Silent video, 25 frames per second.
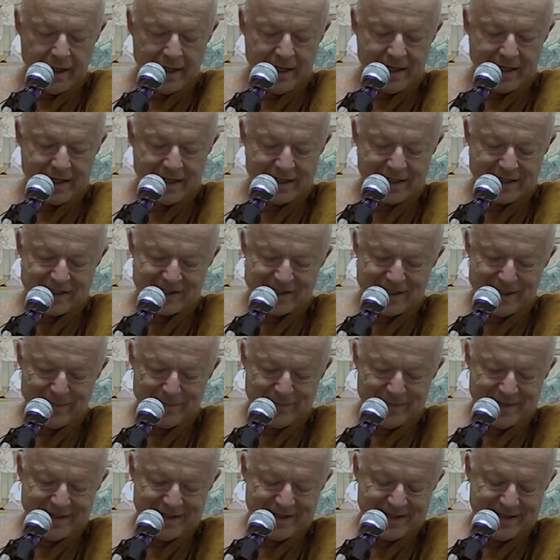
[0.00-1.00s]
I can accept
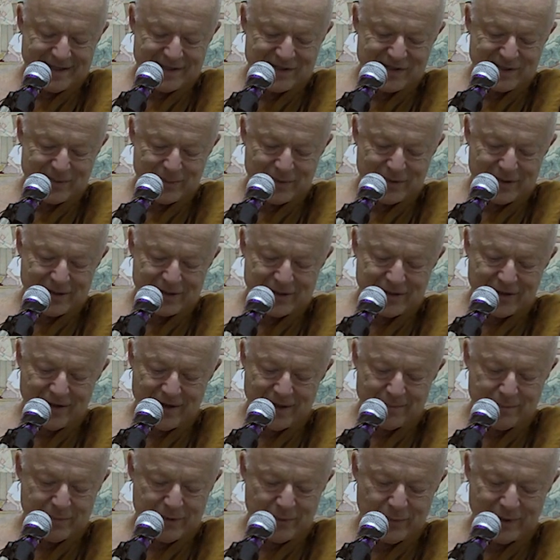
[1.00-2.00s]
many things the Buddha
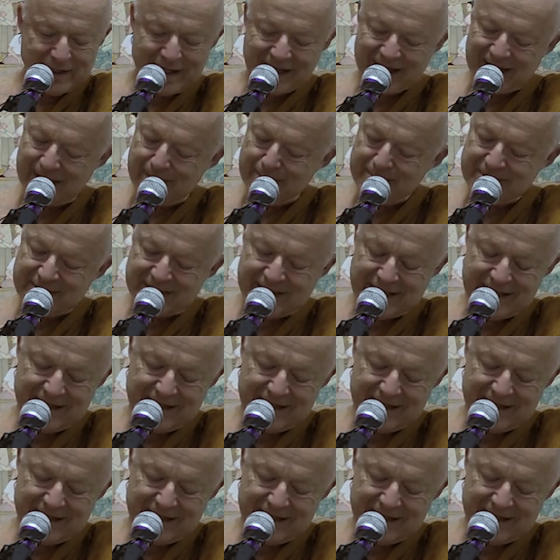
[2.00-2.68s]
taught, but when it comes to